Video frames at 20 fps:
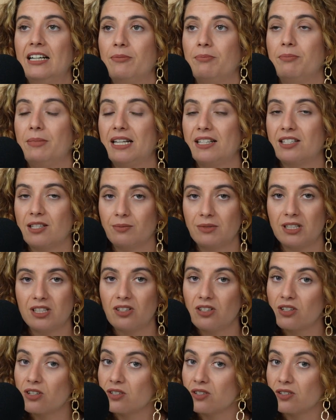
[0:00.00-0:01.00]
made some
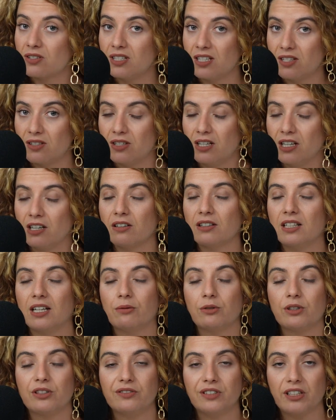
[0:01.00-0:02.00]
decisions this year
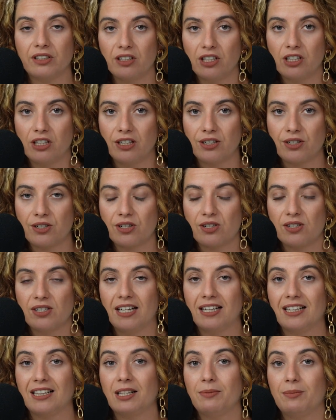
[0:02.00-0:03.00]
that were very conscious
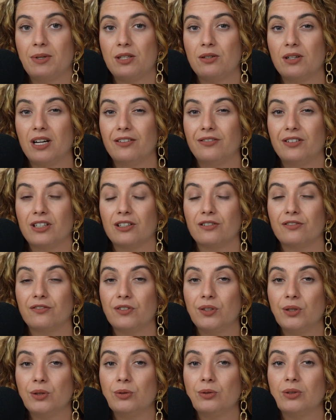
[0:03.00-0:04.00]
that led me to having a
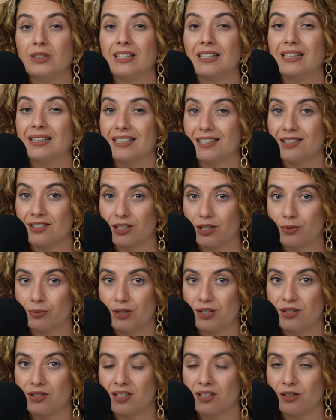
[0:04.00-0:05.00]
few lesser
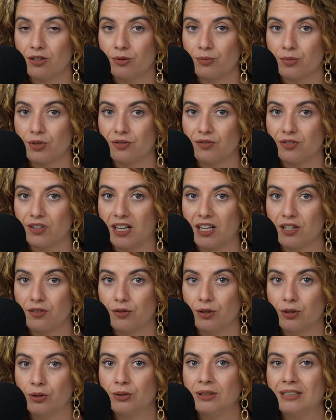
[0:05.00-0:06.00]
months in terms of cash
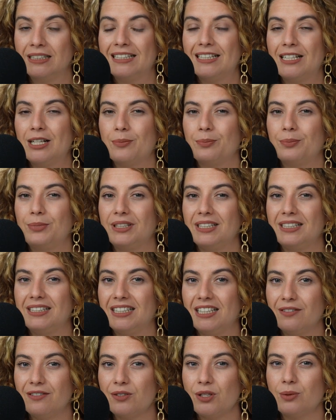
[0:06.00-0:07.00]
flow, but
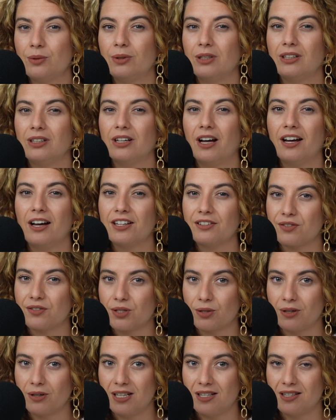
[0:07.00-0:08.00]
it gives you a lot of
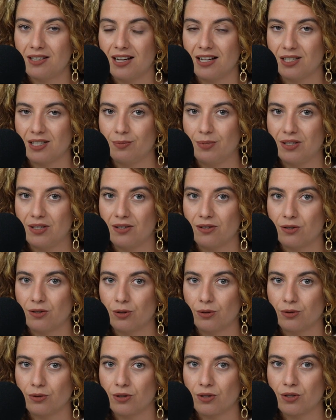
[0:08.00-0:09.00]
stress as a
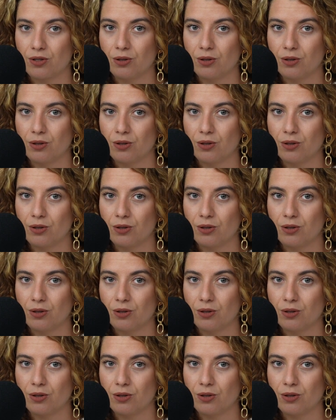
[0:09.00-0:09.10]
business owner.